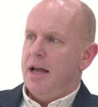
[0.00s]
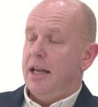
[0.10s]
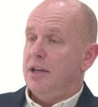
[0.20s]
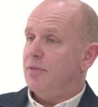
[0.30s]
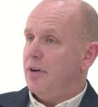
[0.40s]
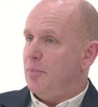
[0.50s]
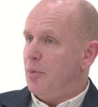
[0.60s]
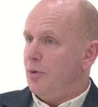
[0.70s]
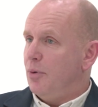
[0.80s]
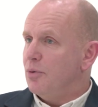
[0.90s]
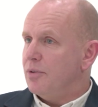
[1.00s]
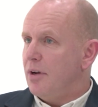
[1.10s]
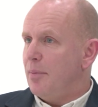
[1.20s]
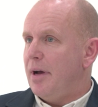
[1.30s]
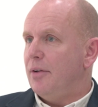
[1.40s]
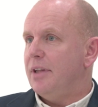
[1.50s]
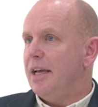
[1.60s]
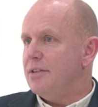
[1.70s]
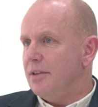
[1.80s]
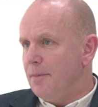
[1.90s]
It is very important also about
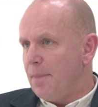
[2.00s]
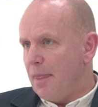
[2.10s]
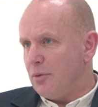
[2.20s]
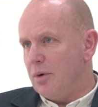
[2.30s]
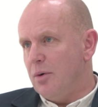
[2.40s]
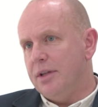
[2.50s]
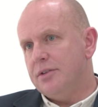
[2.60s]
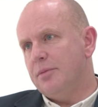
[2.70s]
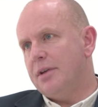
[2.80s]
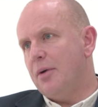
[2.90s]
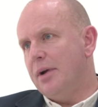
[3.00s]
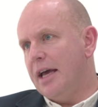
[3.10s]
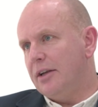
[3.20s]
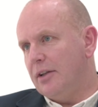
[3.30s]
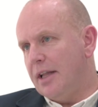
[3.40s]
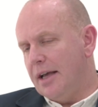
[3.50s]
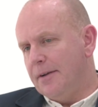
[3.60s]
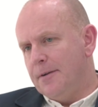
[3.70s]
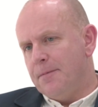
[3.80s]
data as well, in terms of how we handle that,